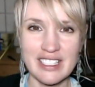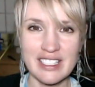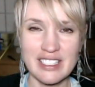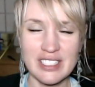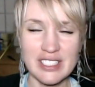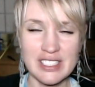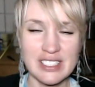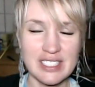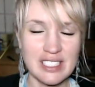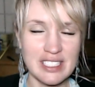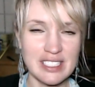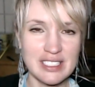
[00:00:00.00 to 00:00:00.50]

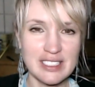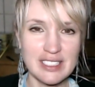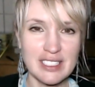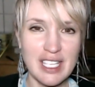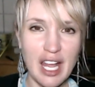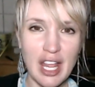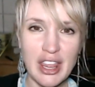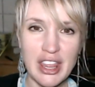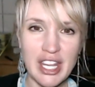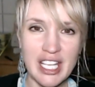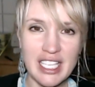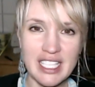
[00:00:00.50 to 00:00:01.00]
there's
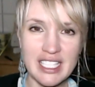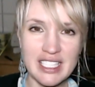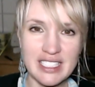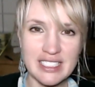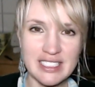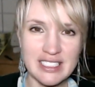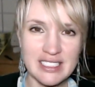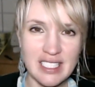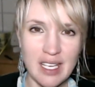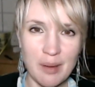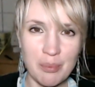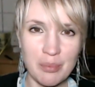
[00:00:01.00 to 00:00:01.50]
nothing
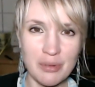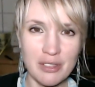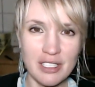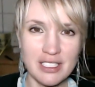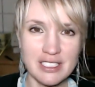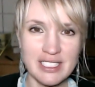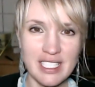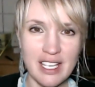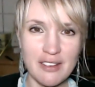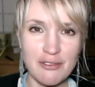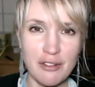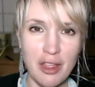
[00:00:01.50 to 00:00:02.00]
that's
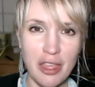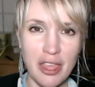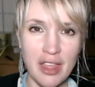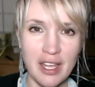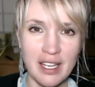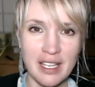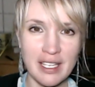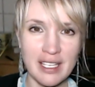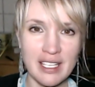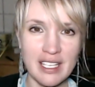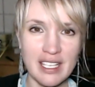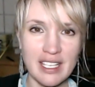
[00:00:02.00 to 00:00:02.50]
separate.
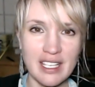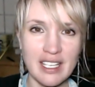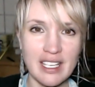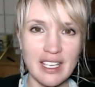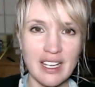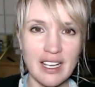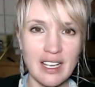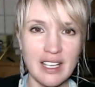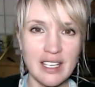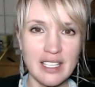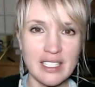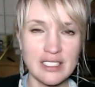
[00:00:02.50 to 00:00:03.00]
Everything
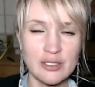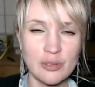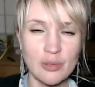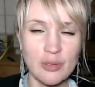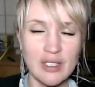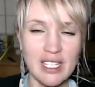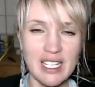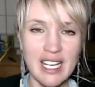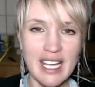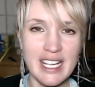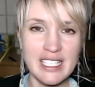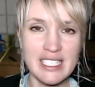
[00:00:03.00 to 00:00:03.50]
is
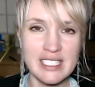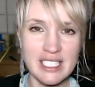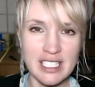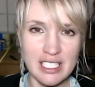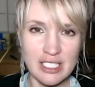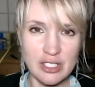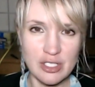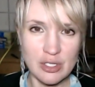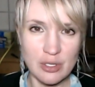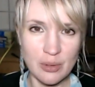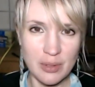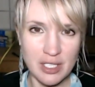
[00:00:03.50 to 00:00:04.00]

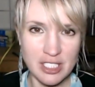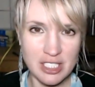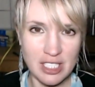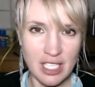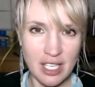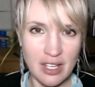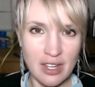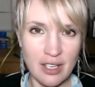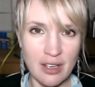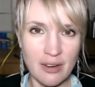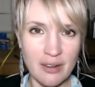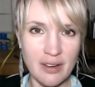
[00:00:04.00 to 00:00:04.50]
related to each
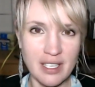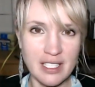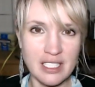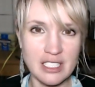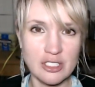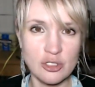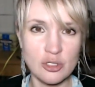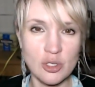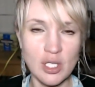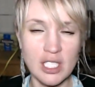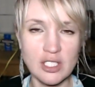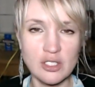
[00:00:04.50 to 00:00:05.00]
other and
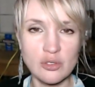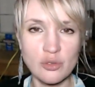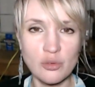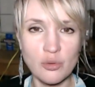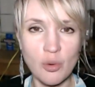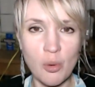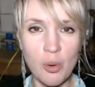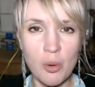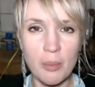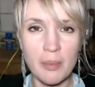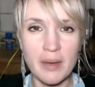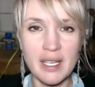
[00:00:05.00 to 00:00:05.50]
is
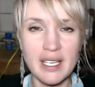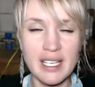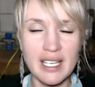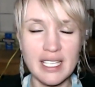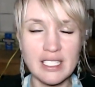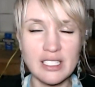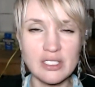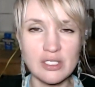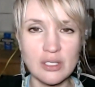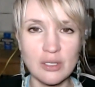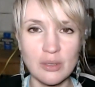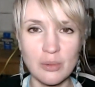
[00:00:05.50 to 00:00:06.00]
transforming
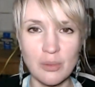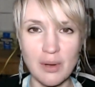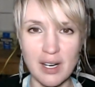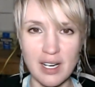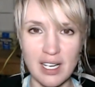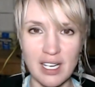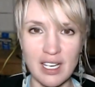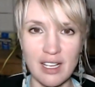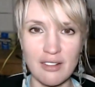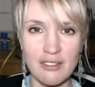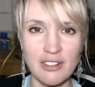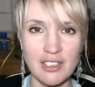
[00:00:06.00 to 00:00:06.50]
into one
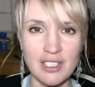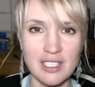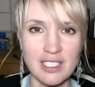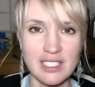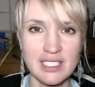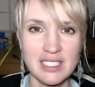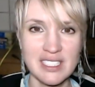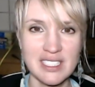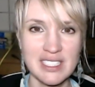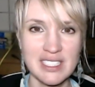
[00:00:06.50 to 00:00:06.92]
another.